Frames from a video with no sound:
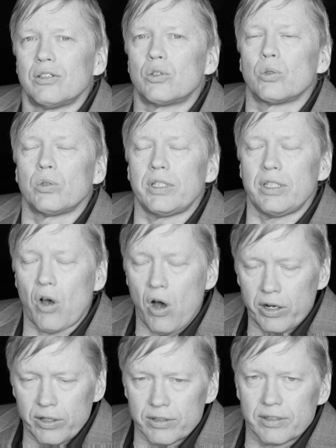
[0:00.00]
truly
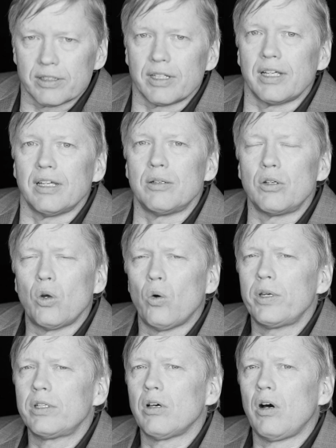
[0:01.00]
honored. And
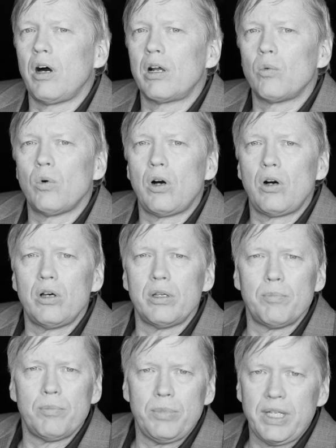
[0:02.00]
going to Ottawa
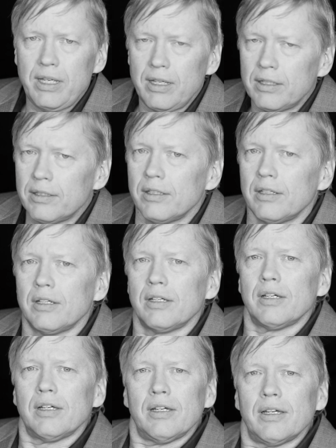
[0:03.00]
and being
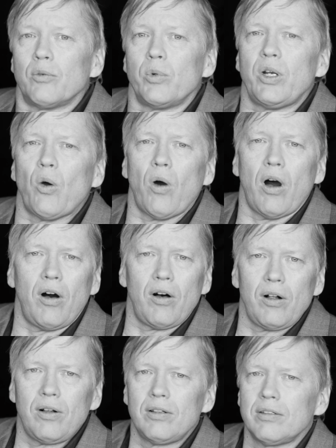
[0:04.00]
in Rideau
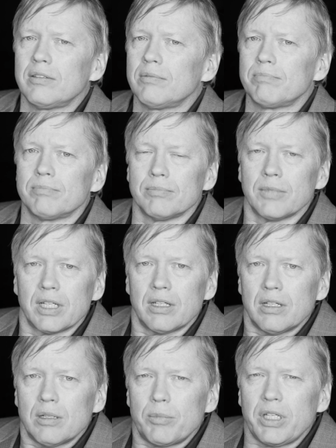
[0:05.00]
Hall and
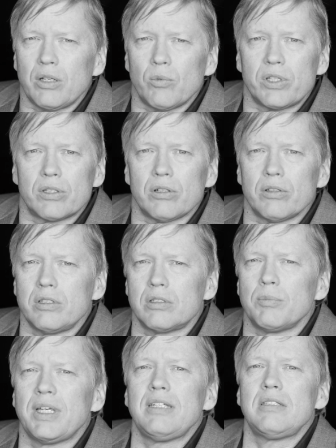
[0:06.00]
being with all these
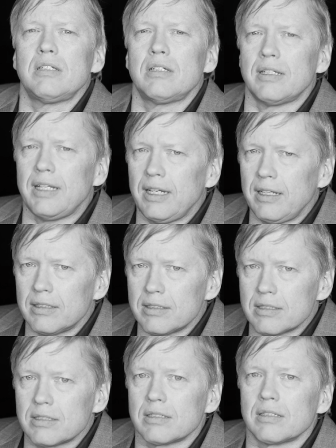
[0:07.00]
amazing Canadians
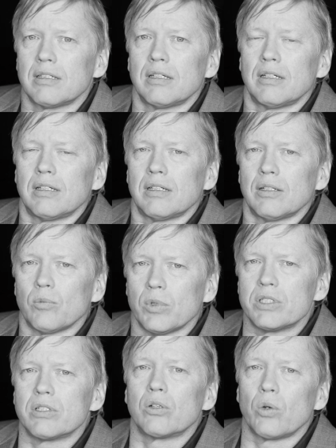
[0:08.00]

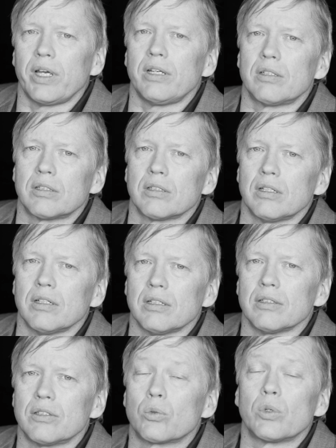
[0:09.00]
was a great
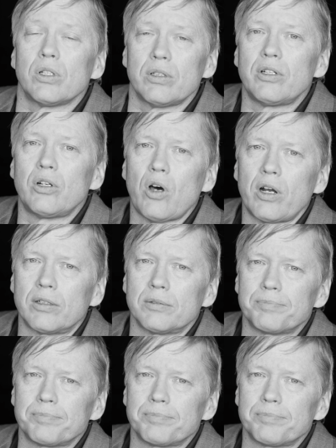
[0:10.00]
thrill and an honor.